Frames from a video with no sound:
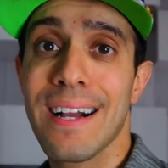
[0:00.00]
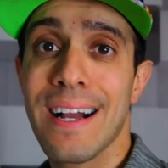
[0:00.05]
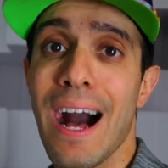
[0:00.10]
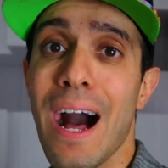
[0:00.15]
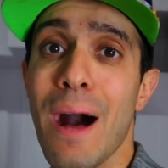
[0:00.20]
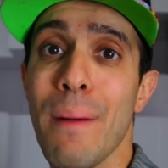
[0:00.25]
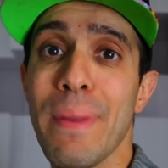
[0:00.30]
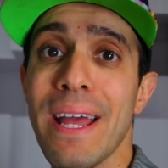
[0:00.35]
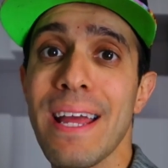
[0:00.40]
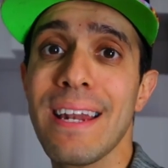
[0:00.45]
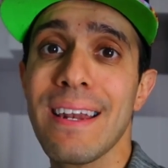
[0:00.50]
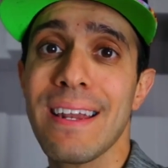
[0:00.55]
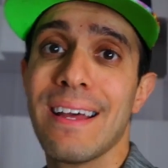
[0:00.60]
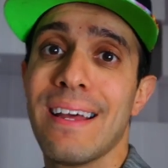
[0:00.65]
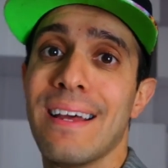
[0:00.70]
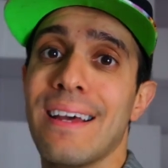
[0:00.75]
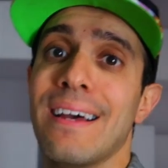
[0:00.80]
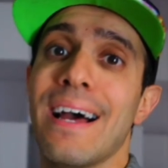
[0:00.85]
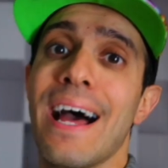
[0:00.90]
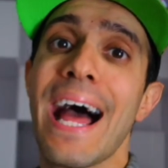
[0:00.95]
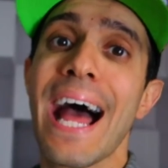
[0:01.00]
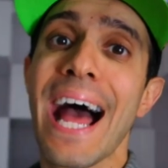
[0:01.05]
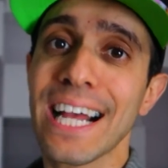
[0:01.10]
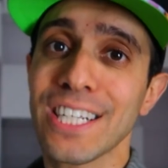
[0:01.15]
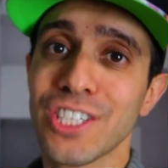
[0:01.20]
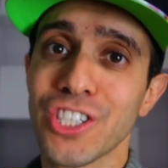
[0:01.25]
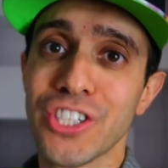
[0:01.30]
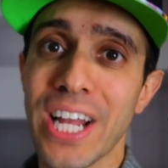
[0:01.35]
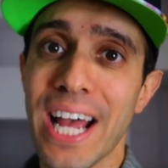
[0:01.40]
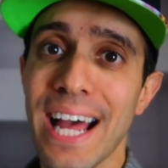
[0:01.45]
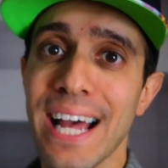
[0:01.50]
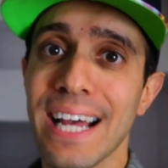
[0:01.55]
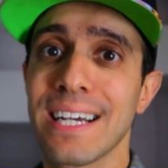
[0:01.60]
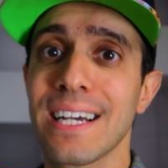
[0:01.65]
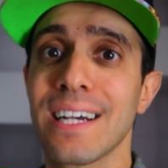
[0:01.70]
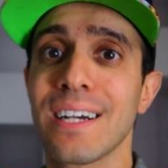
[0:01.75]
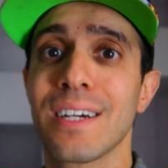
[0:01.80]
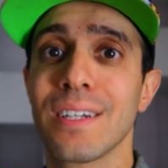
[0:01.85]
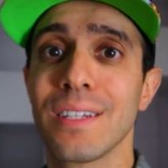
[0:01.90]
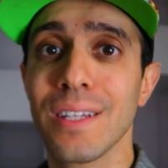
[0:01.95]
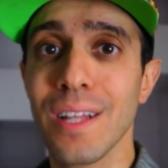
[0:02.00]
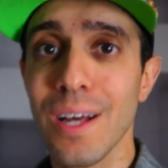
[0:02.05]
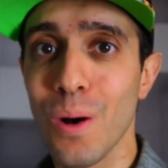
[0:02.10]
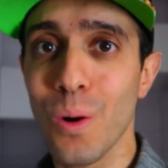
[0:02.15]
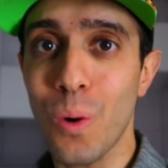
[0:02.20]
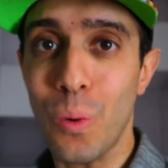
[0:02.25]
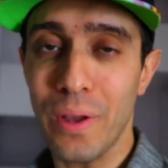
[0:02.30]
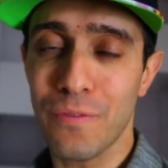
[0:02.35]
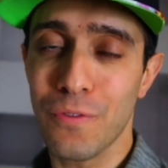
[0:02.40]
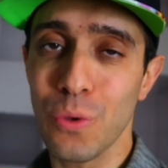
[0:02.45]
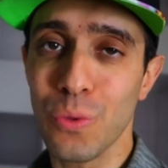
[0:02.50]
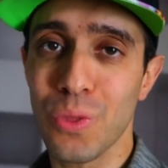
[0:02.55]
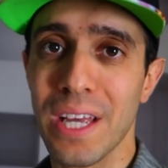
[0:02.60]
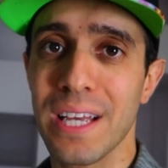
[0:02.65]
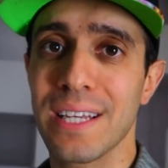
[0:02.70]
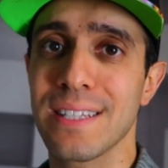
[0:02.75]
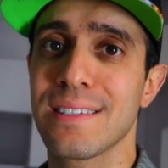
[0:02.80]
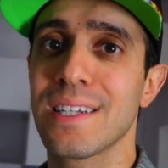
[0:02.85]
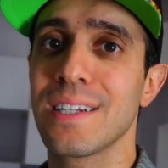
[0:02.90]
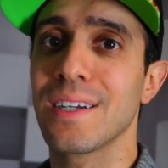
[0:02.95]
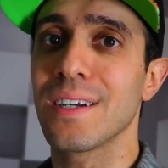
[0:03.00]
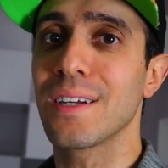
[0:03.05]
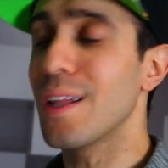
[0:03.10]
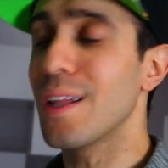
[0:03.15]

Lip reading: Comment hashtag glow if you think it's gonna